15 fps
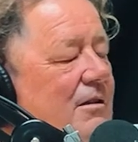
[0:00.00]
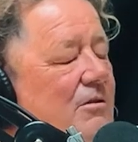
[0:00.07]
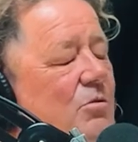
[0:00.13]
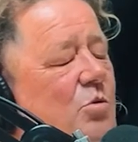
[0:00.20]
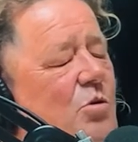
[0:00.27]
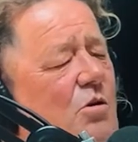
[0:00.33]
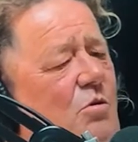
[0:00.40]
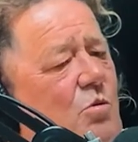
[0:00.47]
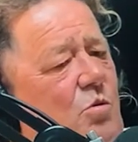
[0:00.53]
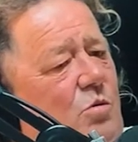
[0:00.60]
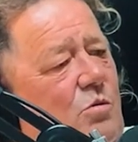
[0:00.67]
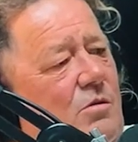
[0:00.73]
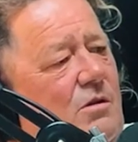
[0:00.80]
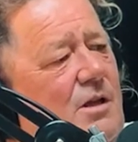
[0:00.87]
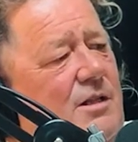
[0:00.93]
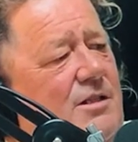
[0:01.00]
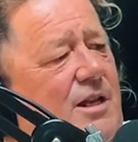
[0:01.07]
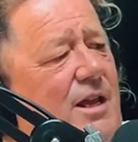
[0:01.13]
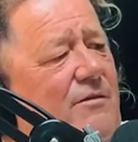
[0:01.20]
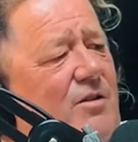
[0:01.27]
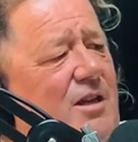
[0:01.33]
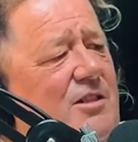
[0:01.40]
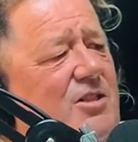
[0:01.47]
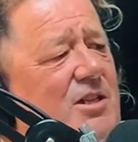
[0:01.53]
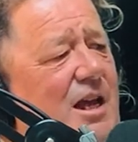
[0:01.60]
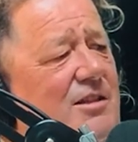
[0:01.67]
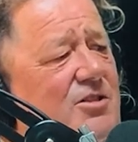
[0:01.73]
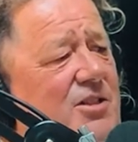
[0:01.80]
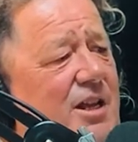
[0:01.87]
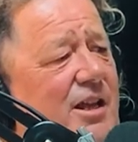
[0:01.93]
Whew, that's heavy at
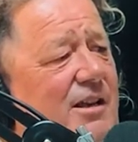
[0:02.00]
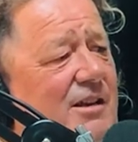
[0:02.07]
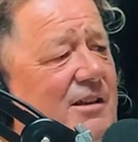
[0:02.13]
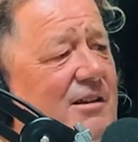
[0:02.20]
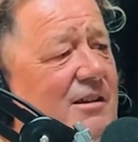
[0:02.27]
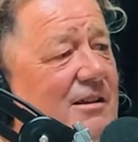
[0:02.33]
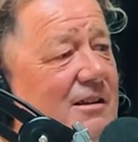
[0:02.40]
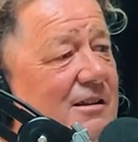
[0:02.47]
Sunset.